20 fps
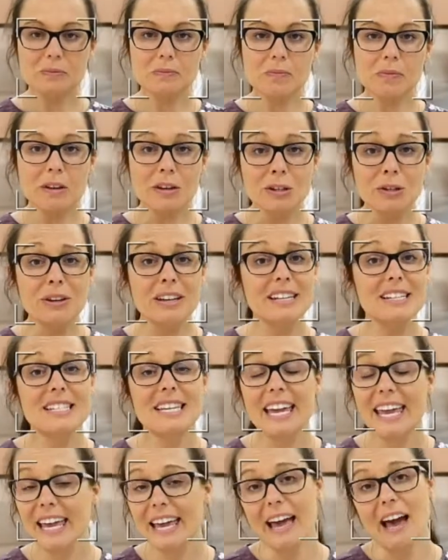You can
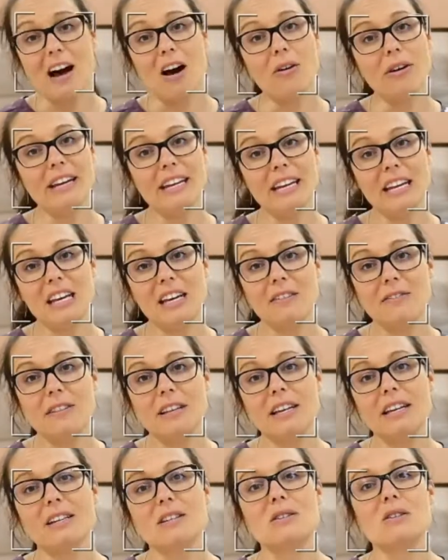take out any of
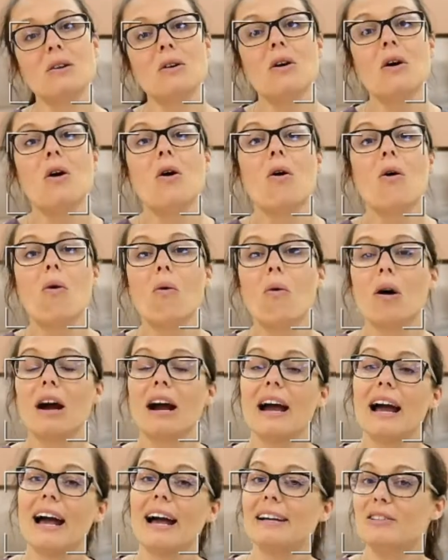this or
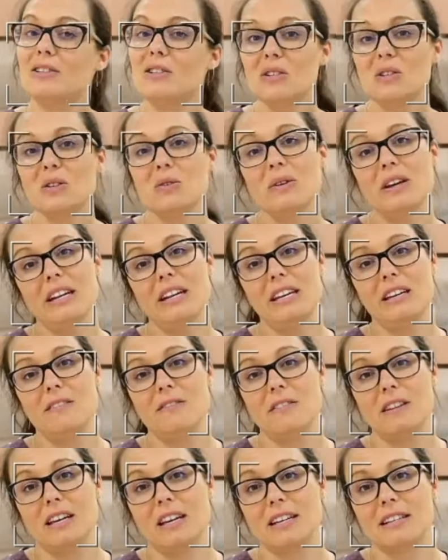add to any
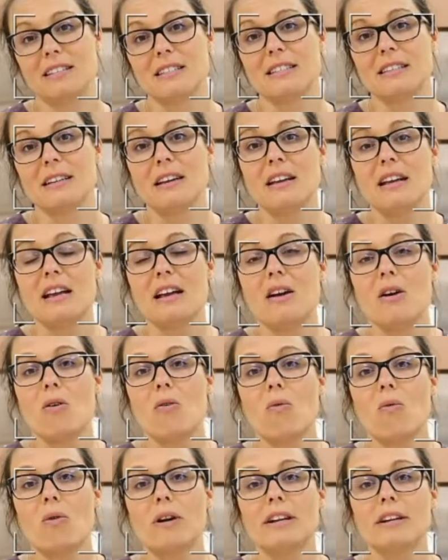of this.
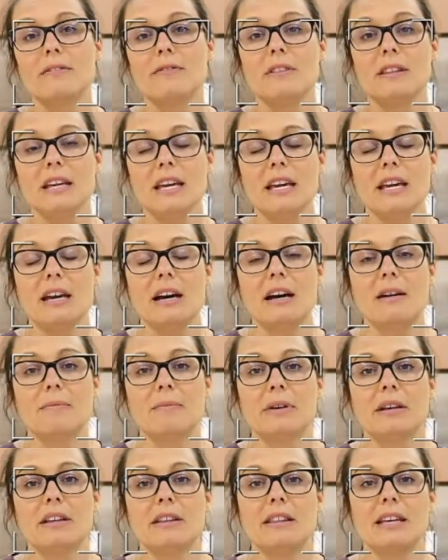One of the
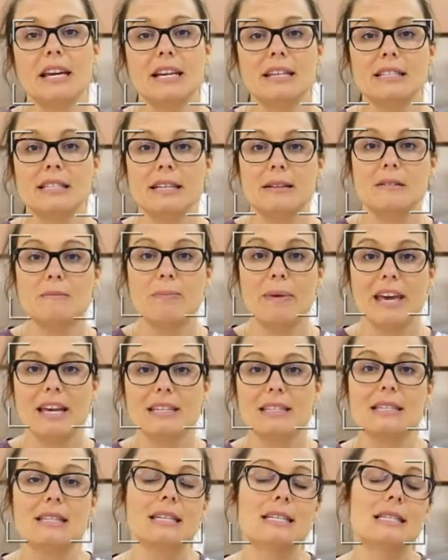things that
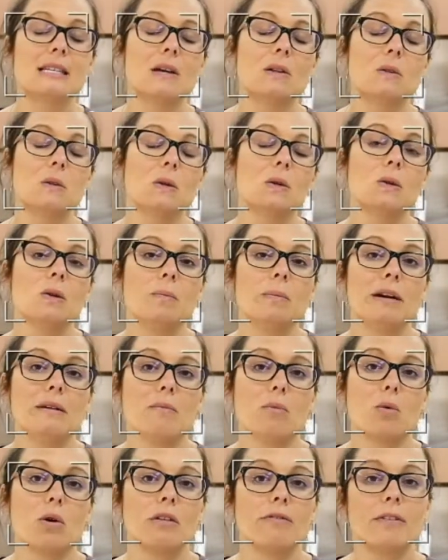makes this a little bit
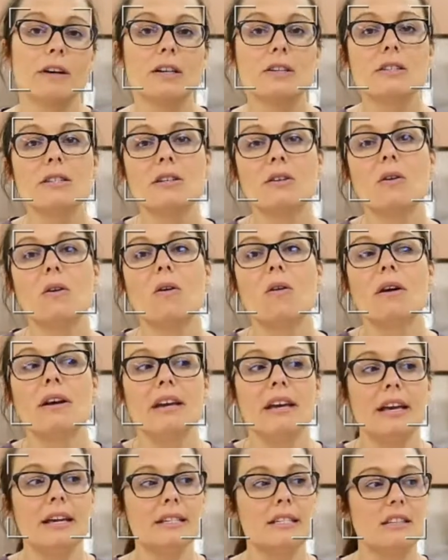more versatile
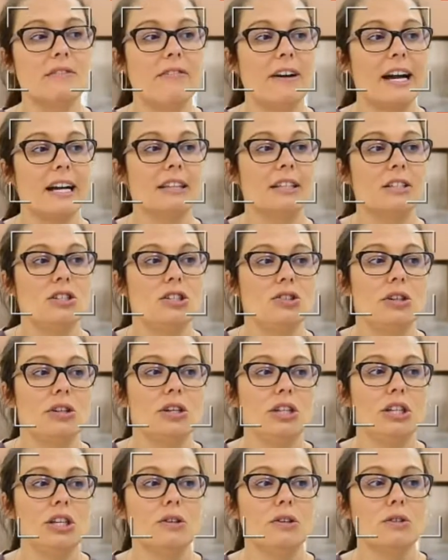is the fact that you
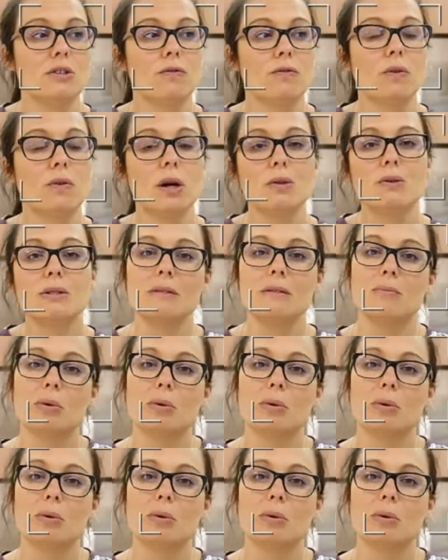could use frozen